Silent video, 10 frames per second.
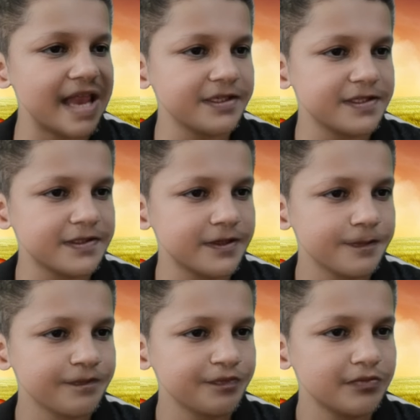but with
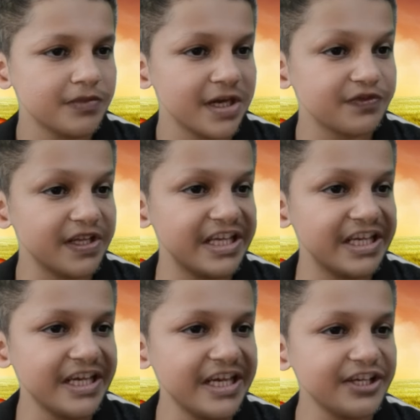each of
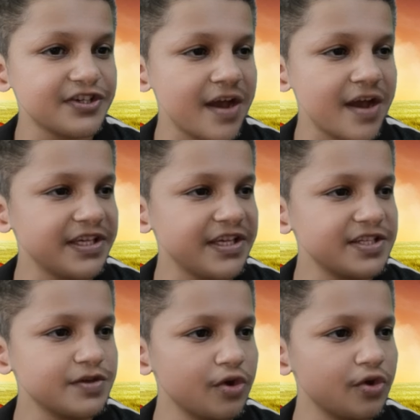these more
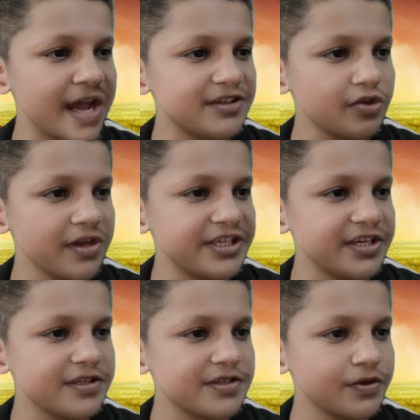isolated story
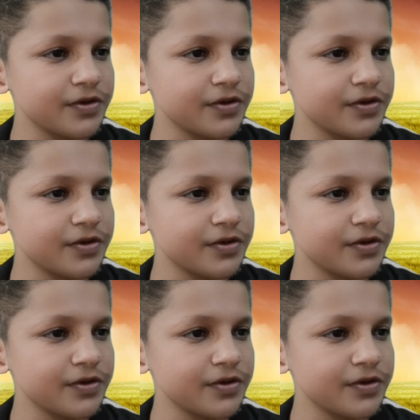threads